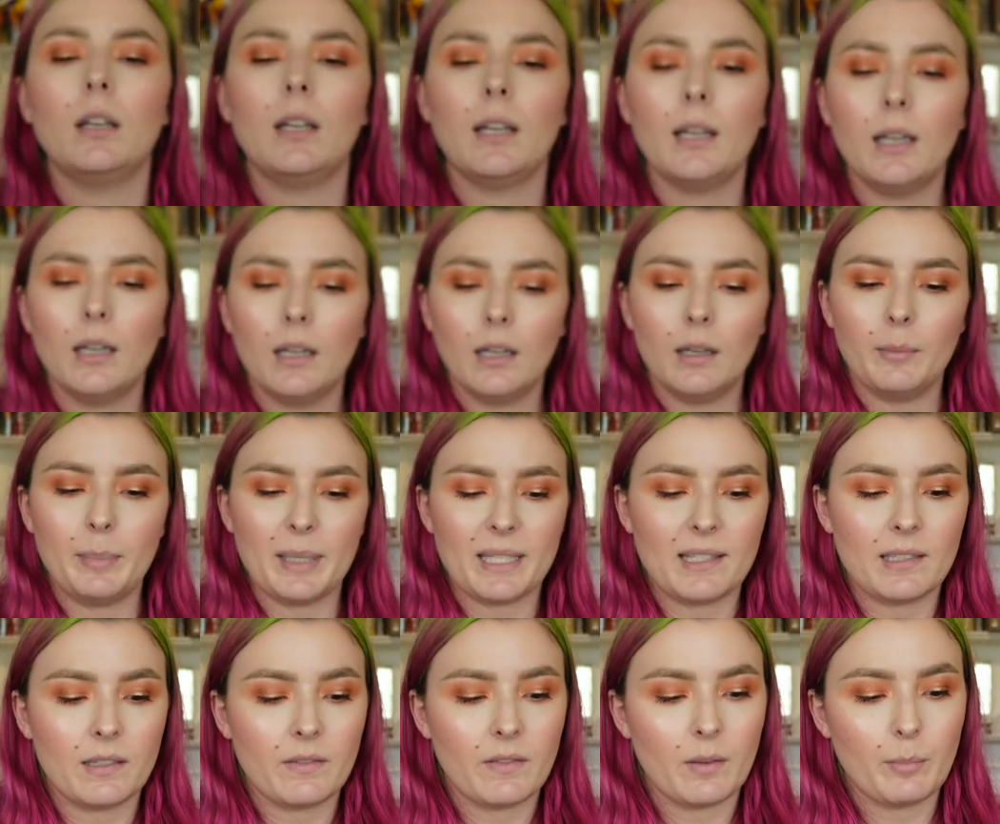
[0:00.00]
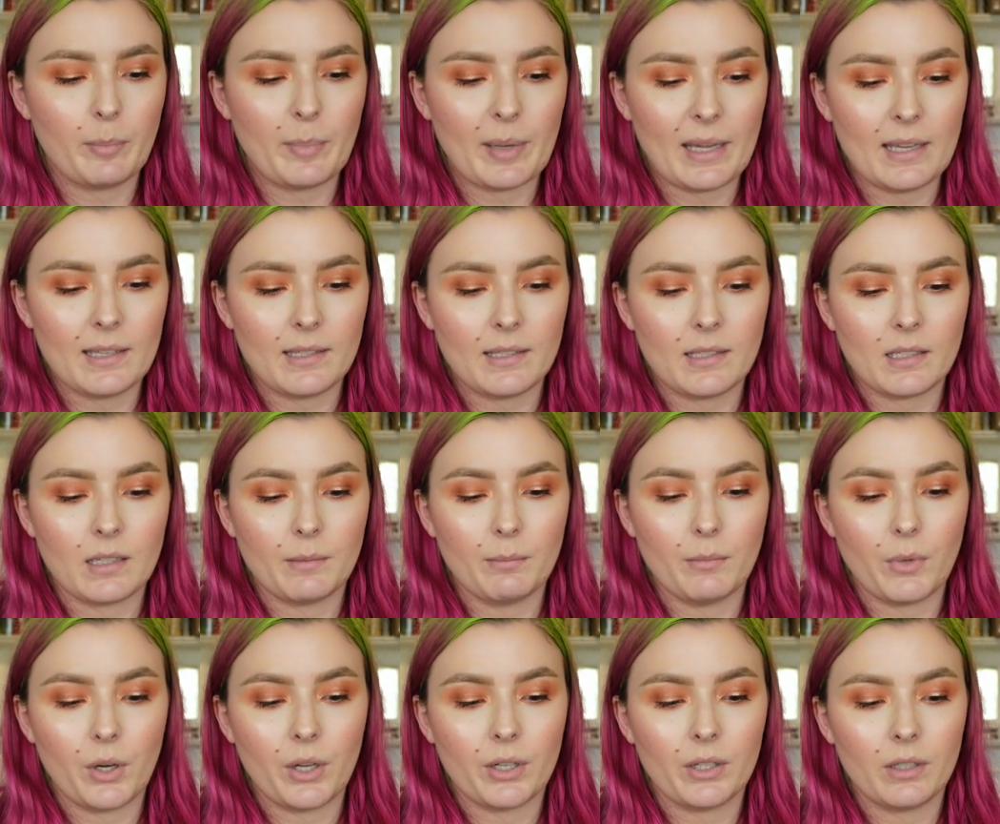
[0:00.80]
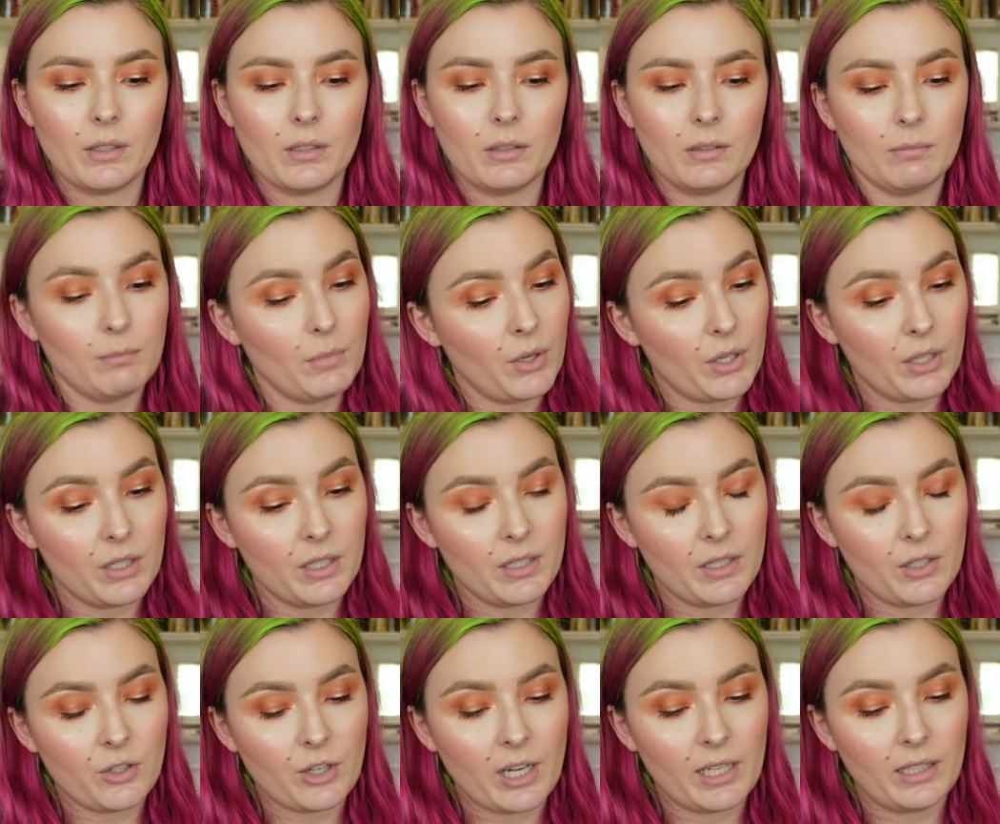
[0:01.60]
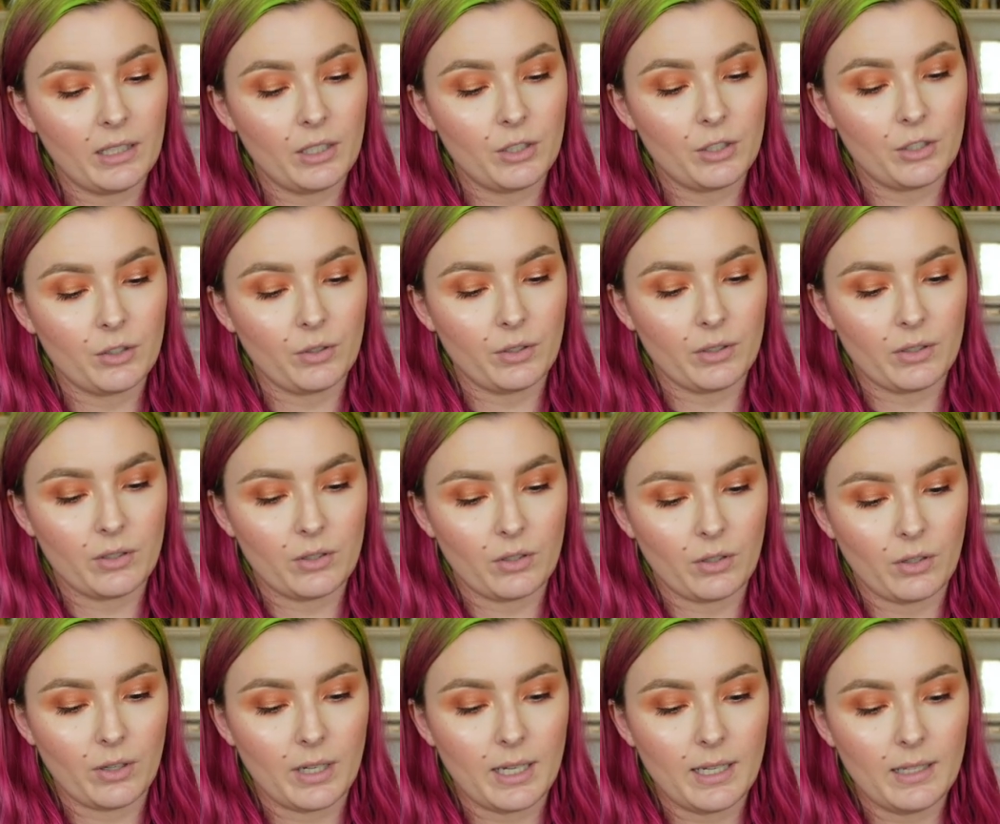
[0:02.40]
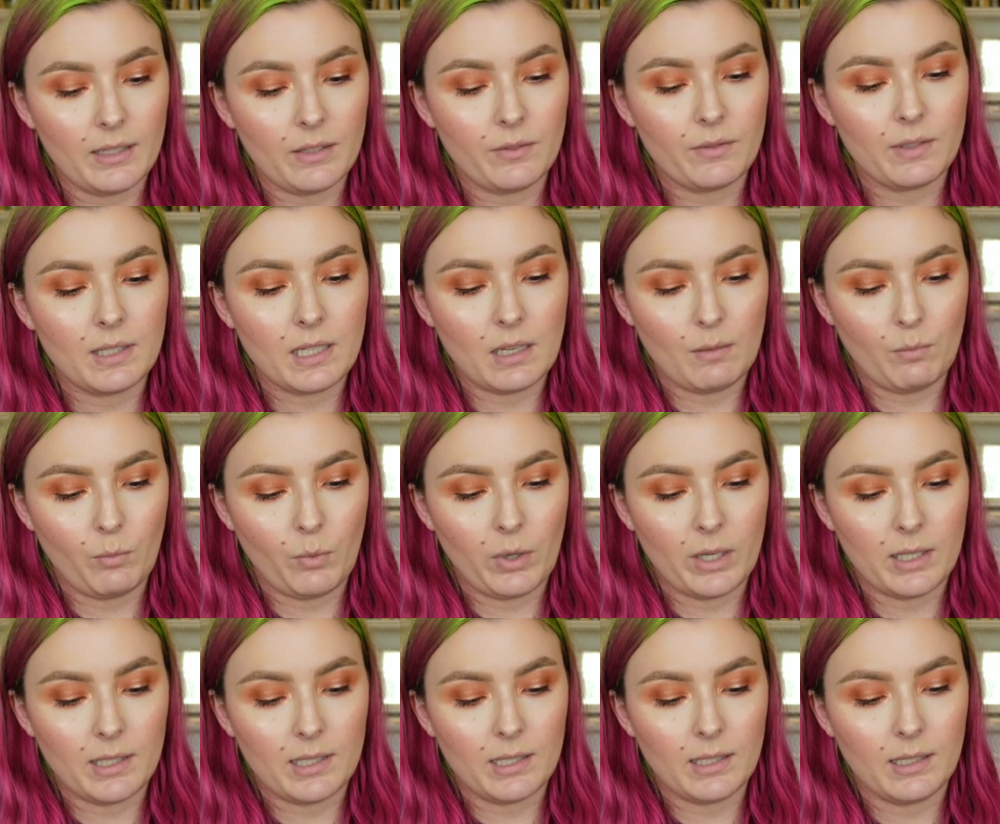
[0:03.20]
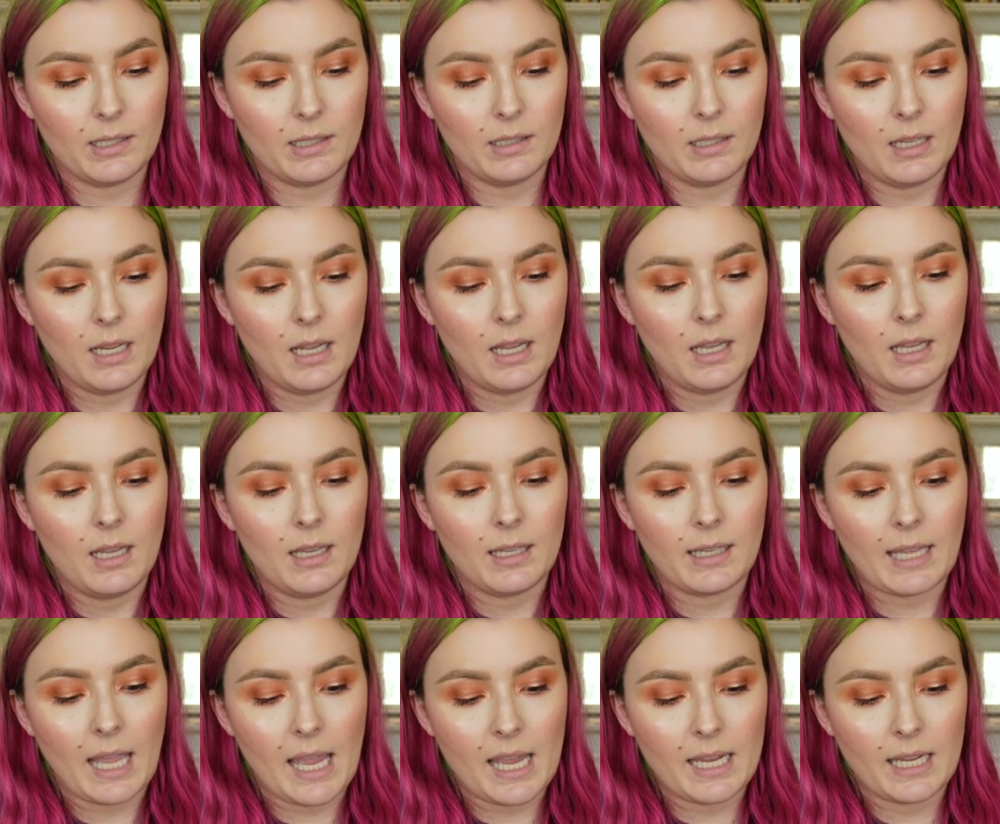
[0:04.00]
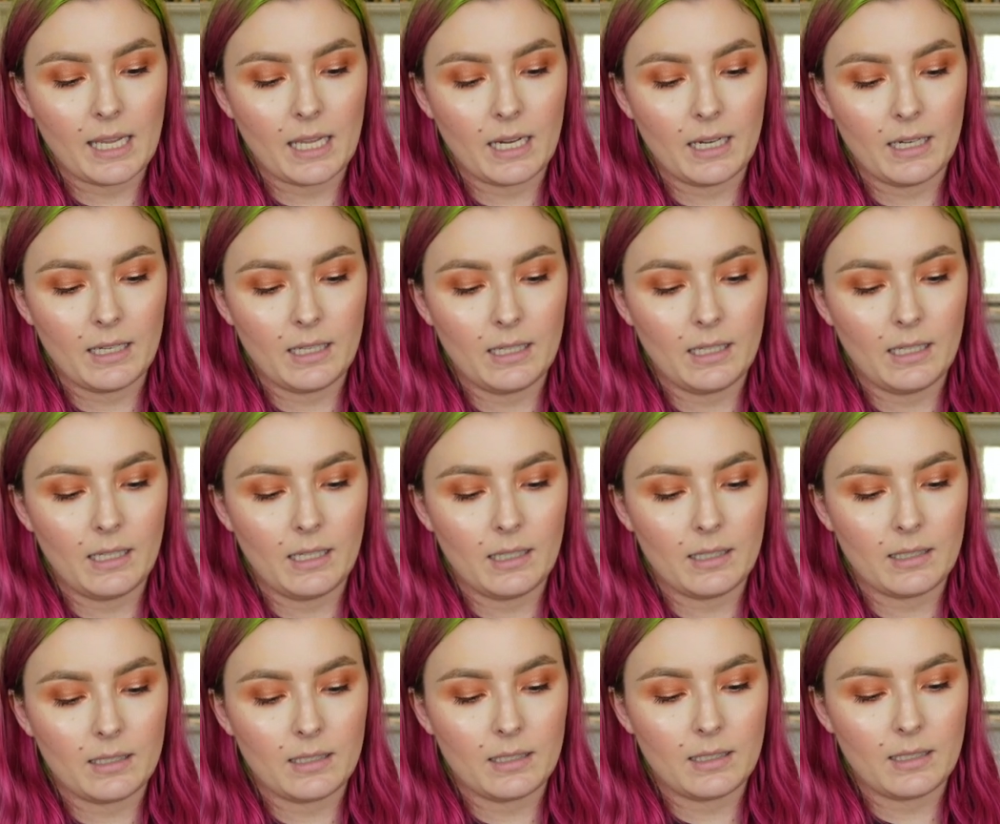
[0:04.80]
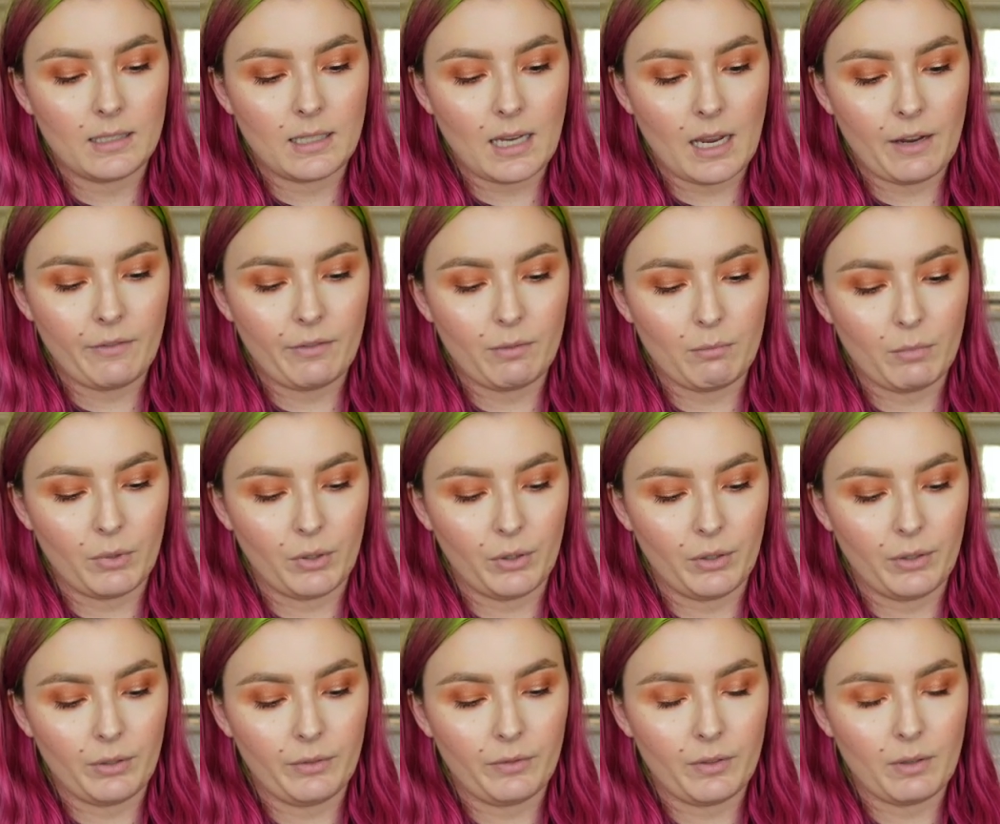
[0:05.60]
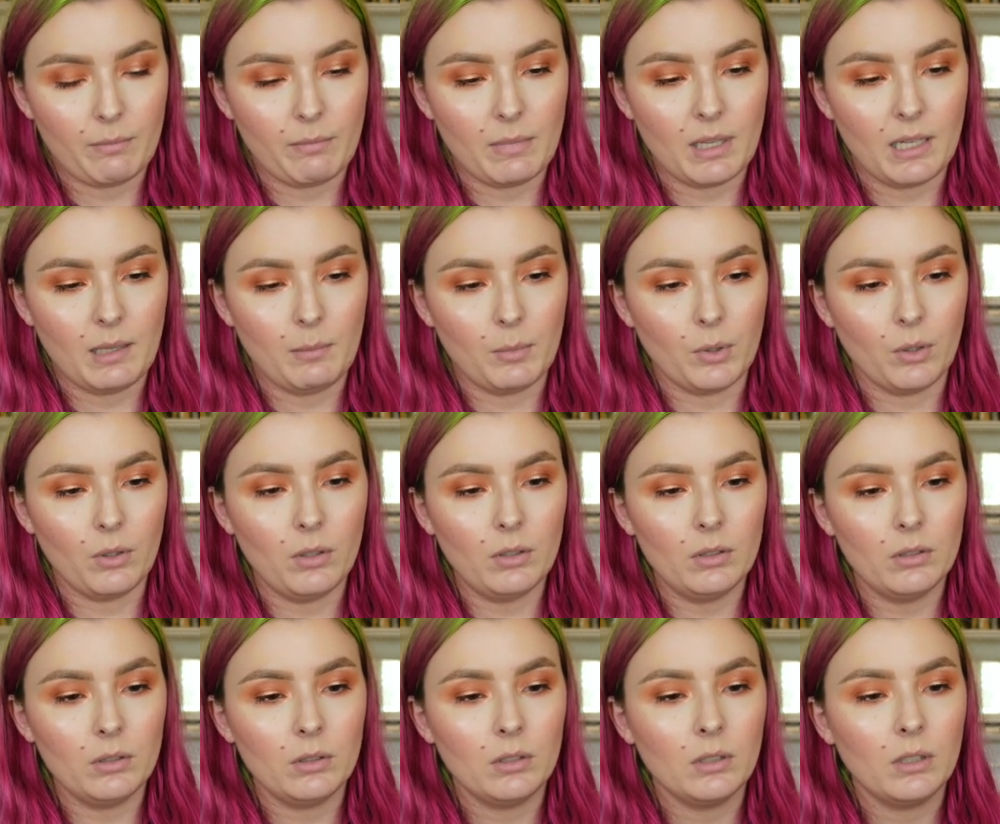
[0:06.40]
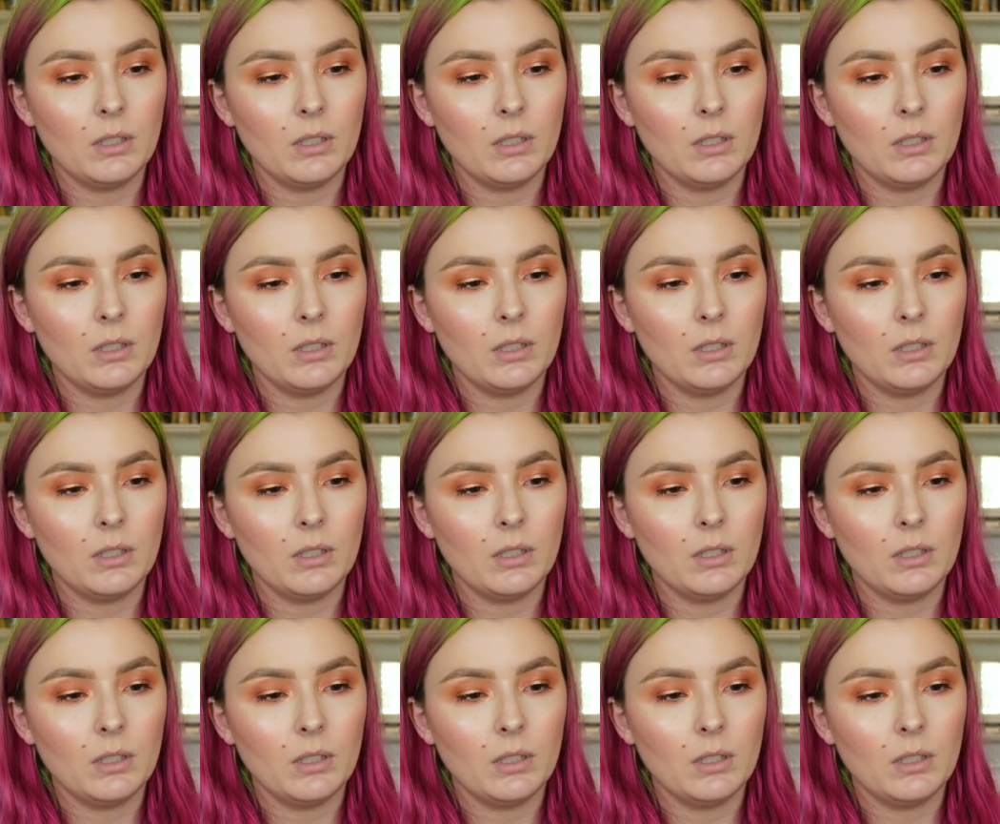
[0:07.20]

Uh, best of the Best, a modern Australian short stories, Tim Winton, Kate Kennedy, David Malouf, and many more.